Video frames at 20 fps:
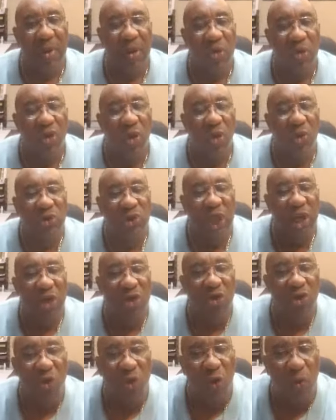Don't let
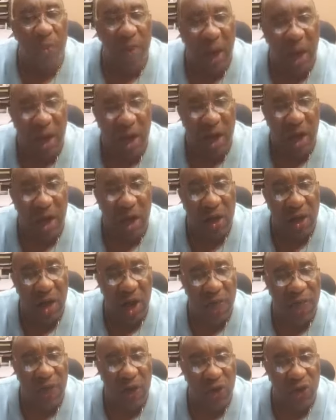nobody or
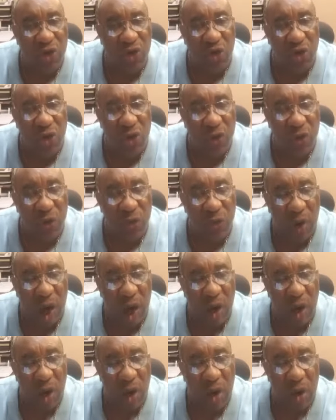nothing turn you around.